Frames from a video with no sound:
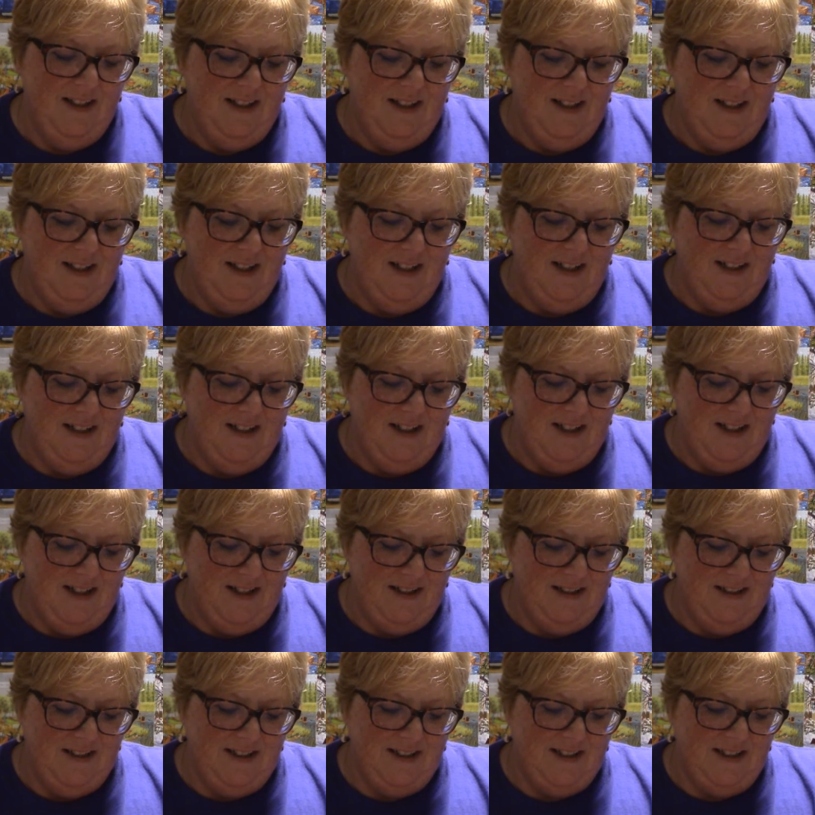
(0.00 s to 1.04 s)
And I
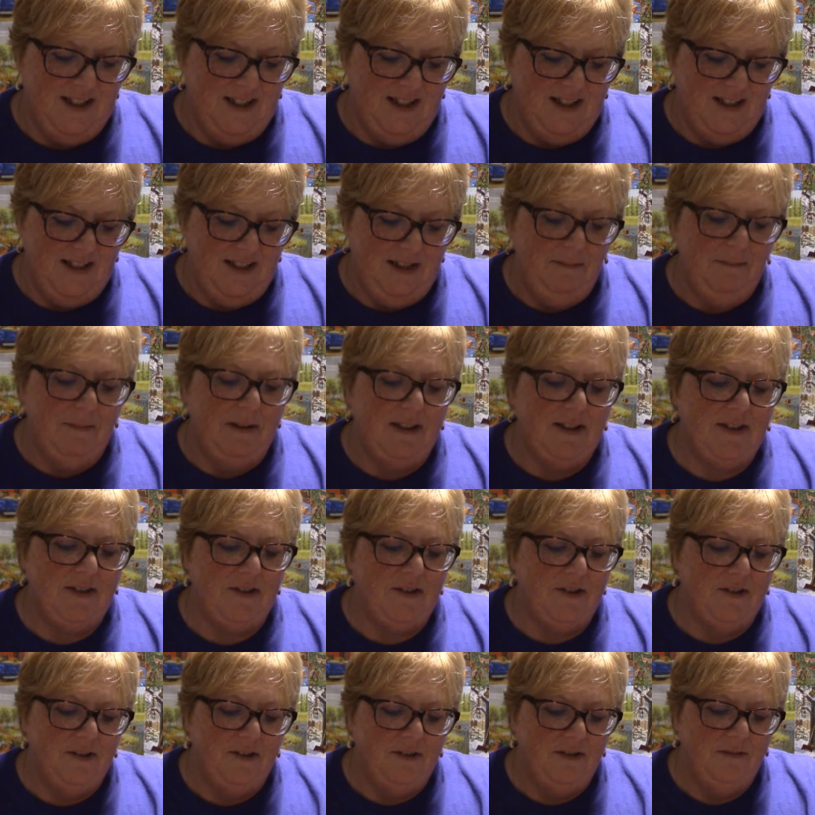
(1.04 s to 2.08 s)
got this honey
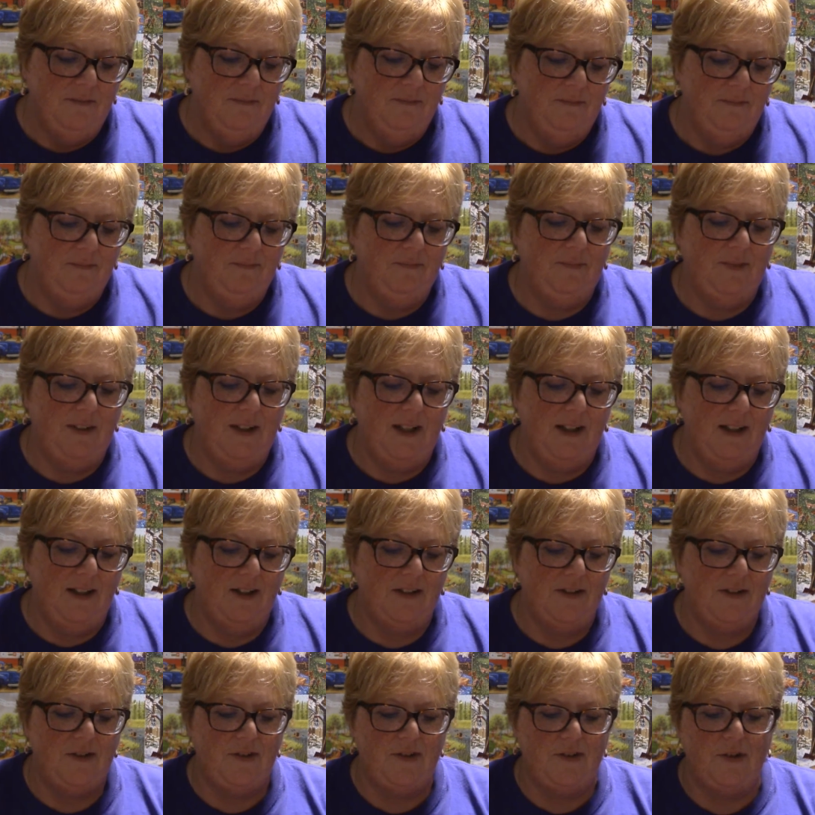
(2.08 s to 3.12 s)
mustard. It
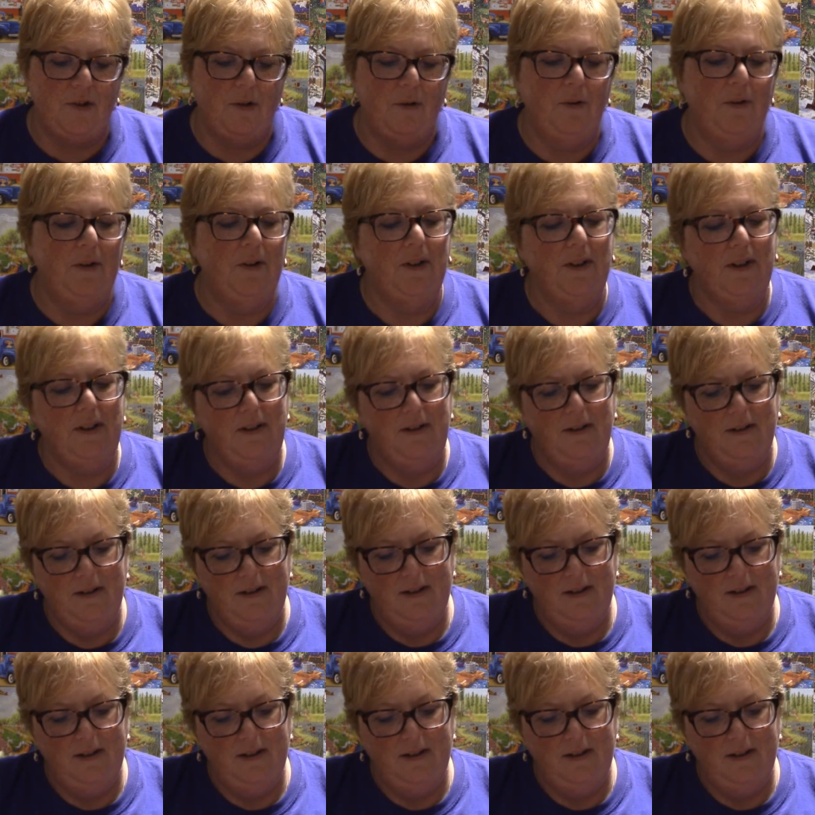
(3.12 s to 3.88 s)
looks so good.